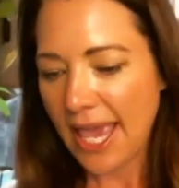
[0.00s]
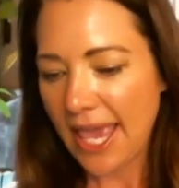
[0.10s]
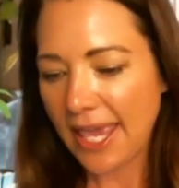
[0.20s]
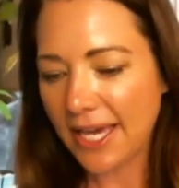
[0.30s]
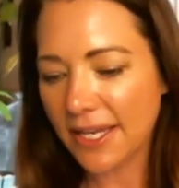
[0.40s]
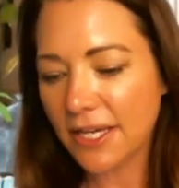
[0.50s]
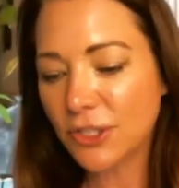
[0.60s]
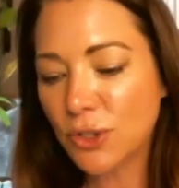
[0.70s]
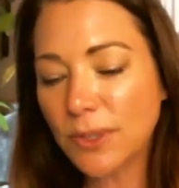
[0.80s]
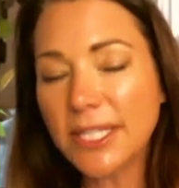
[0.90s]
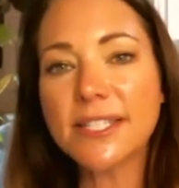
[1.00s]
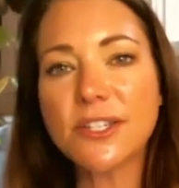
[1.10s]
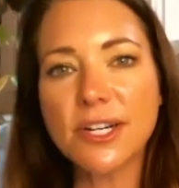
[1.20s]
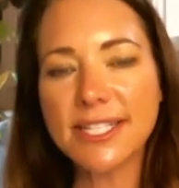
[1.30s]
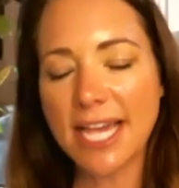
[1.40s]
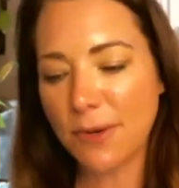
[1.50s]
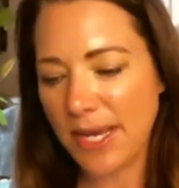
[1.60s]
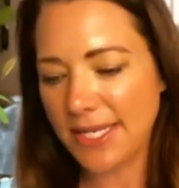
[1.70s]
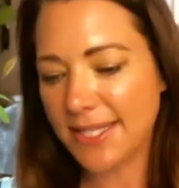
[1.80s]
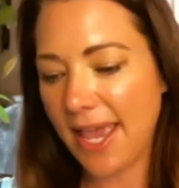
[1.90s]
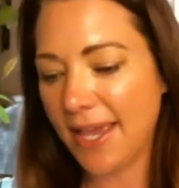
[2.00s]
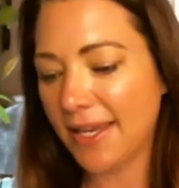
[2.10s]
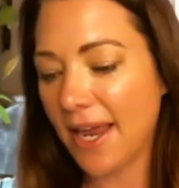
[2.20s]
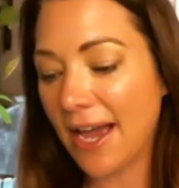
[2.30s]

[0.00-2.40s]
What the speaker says: And Julie starts out by saying,